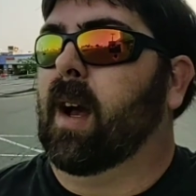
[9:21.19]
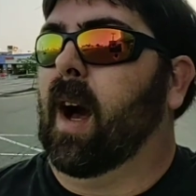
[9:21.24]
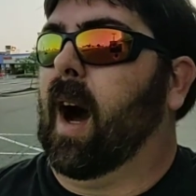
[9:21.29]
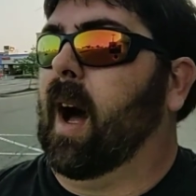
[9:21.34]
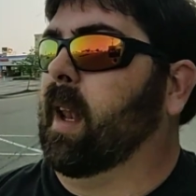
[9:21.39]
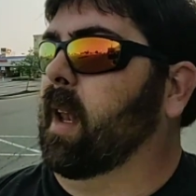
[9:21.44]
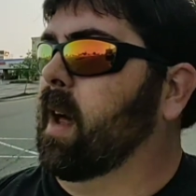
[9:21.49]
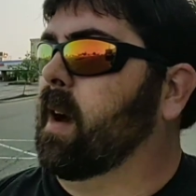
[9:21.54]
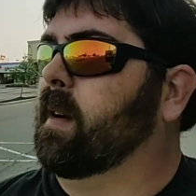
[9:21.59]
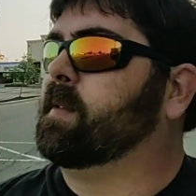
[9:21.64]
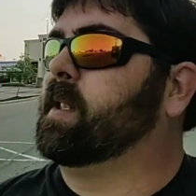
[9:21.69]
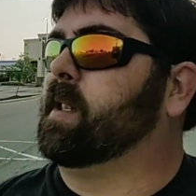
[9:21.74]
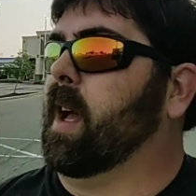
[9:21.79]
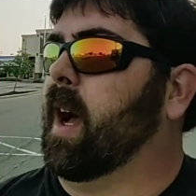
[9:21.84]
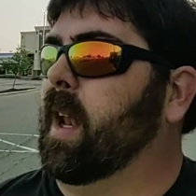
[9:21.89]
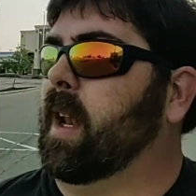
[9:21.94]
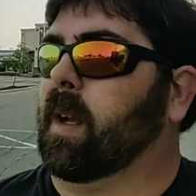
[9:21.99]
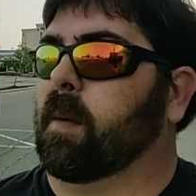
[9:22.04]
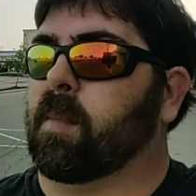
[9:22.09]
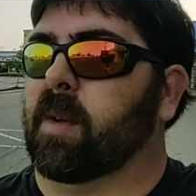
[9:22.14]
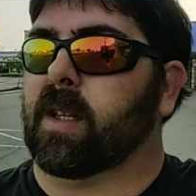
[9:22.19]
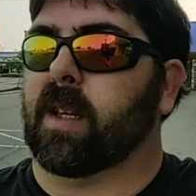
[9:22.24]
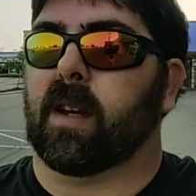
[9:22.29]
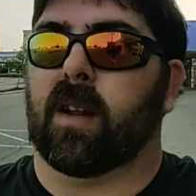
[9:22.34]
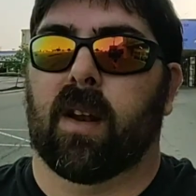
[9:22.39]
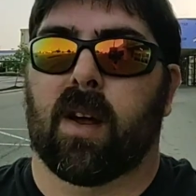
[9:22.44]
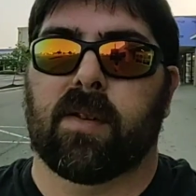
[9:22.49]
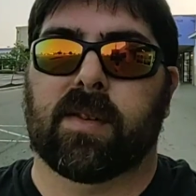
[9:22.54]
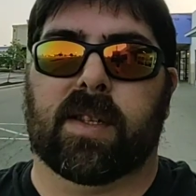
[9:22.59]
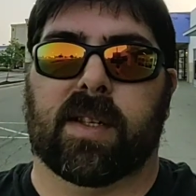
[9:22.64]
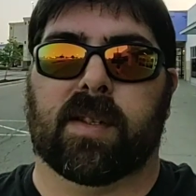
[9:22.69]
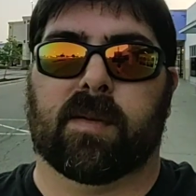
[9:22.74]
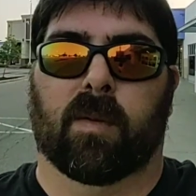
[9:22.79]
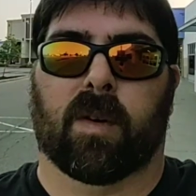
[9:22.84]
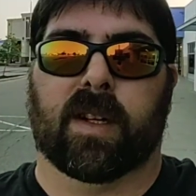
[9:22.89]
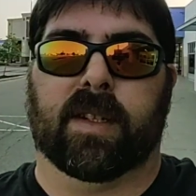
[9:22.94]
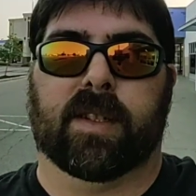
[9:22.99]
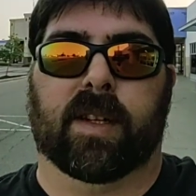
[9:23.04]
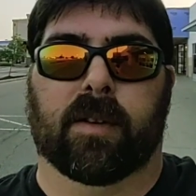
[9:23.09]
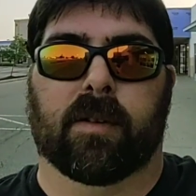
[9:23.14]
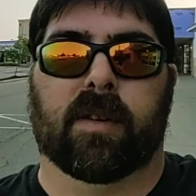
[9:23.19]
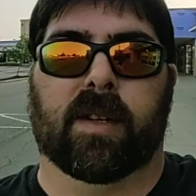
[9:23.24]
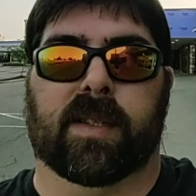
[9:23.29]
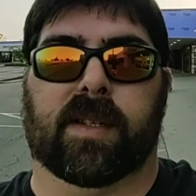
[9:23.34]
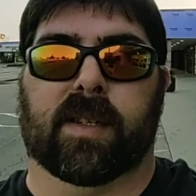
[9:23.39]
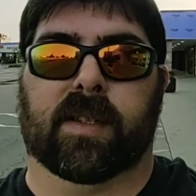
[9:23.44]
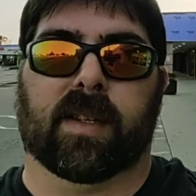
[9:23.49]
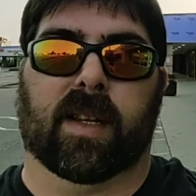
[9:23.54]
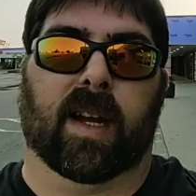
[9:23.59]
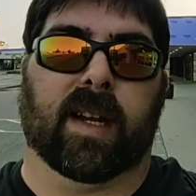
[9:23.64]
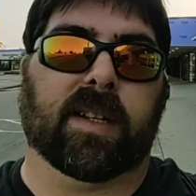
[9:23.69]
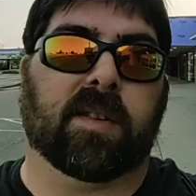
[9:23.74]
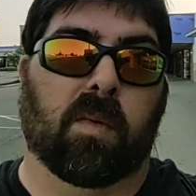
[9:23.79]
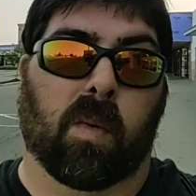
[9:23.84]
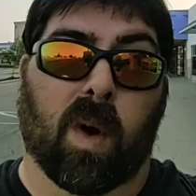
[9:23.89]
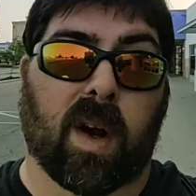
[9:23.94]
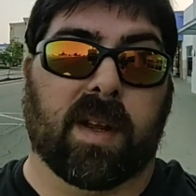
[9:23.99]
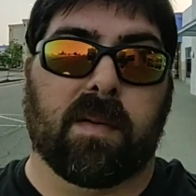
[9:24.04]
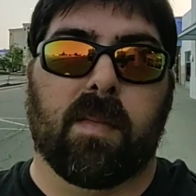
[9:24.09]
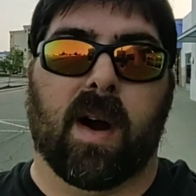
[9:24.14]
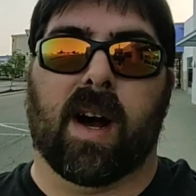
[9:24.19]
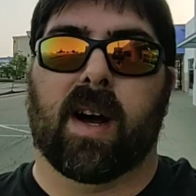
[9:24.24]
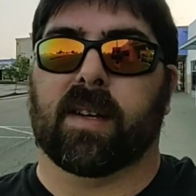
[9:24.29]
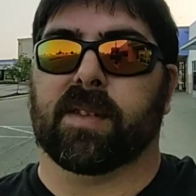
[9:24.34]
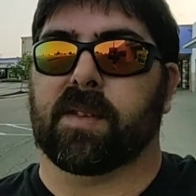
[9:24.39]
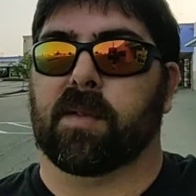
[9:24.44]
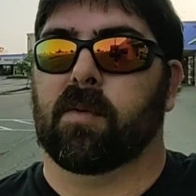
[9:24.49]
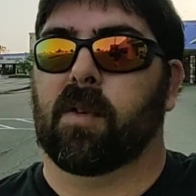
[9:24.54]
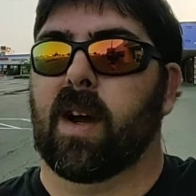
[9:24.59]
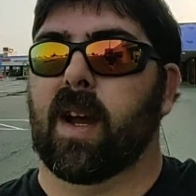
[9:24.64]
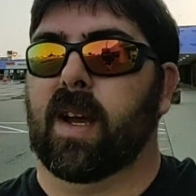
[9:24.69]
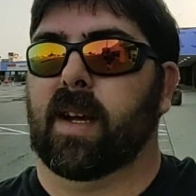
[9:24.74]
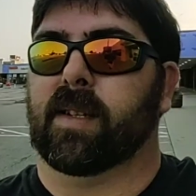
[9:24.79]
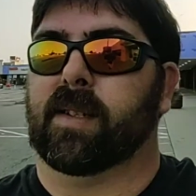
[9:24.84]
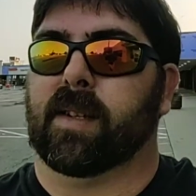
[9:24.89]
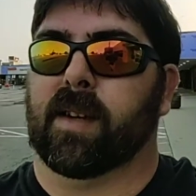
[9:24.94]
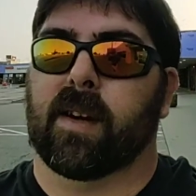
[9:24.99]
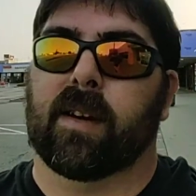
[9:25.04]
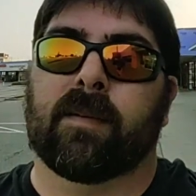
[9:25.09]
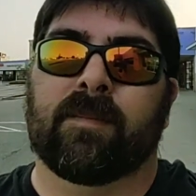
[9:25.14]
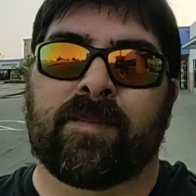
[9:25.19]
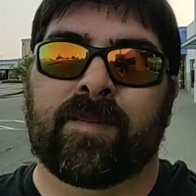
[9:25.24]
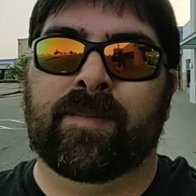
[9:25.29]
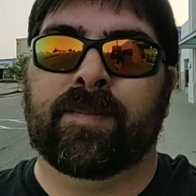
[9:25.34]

I love Sonic, but the closest one to us is like 20 miles away, so